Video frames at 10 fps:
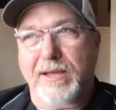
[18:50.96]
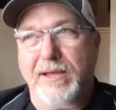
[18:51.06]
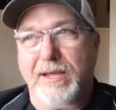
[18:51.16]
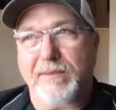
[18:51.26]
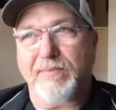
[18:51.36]

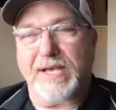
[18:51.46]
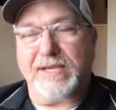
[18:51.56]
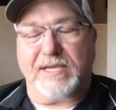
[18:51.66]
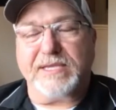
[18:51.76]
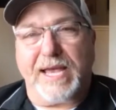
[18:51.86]
in
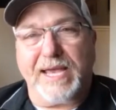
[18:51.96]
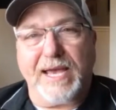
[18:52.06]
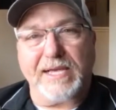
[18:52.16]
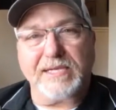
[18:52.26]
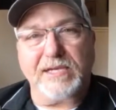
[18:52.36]
business, I
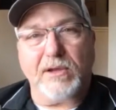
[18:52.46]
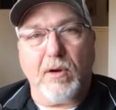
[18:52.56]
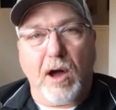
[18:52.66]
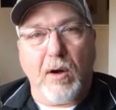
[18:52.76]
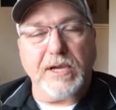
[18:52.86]
guess you
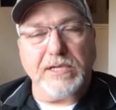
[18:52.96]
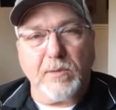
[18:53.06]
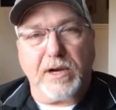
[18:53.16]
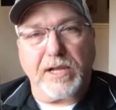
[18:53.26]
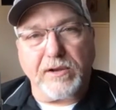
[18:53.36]
always
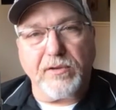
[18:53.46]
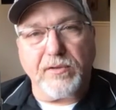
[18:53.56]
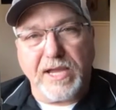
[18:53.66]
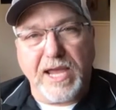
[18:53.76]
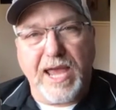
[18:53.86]
want to
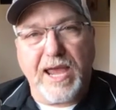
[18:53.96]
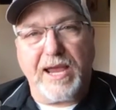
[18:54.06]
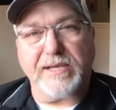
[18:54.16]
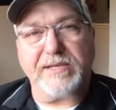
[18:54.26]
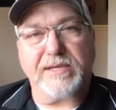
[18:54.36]

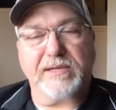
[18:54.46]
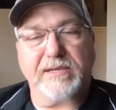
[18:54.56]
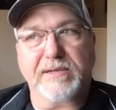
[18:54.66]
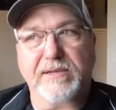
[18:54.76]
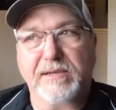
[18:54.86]
create,
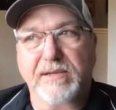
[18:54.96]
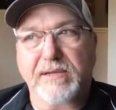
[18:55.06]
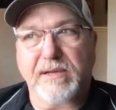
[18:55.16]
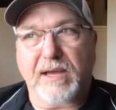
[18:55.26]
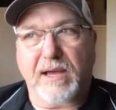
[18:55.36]

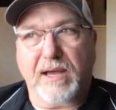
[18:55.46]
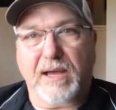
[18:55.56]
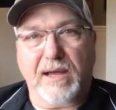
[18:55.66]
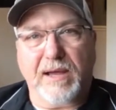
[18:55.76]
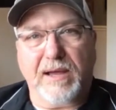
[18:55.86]

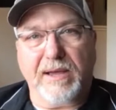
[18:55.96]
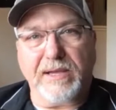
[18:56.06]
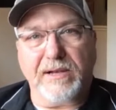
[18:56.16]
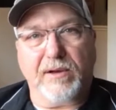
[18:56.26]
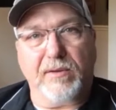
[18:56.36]
to
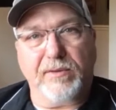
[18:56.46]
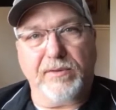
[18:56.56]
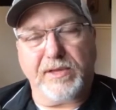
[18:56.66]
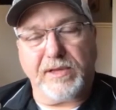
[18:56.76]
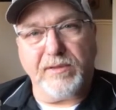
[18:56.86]

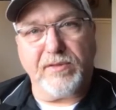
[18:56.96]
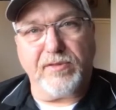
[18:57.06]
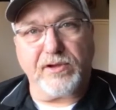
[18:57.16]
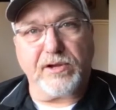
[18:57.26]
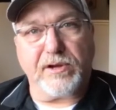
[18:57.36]
use
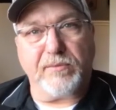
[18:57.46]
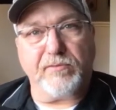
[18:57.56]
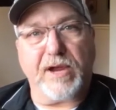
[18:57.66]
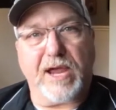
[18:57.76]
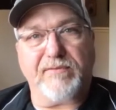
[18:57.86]
the term
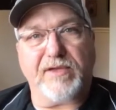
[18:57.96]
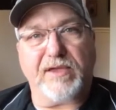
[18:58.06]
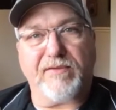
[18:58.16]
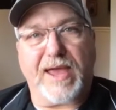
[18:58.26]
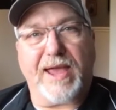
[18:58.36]

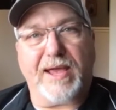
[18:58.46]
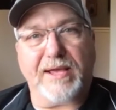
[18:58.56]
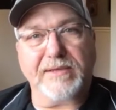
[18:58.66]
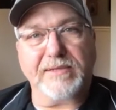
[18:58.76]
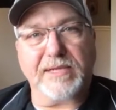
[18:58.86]
raving
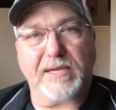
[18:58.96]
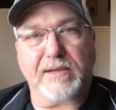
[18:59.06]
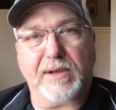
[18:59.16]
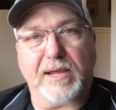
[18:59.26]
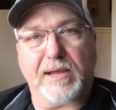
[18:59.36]
fans,
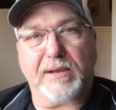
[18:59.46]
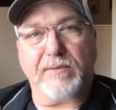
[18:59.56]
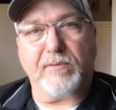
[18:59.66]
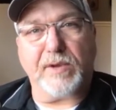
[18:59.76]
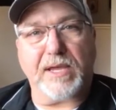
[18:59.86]

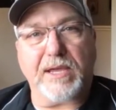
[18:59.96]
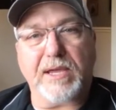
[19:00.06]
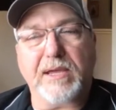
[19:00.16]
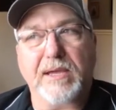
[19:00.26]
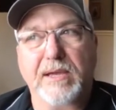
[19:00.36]
and
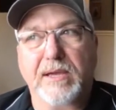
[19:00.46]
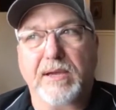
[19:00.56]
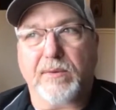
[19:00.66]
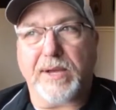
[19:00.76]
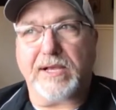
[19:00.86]
we
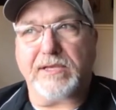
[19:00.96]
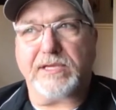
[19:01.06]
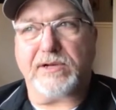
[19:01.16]
consider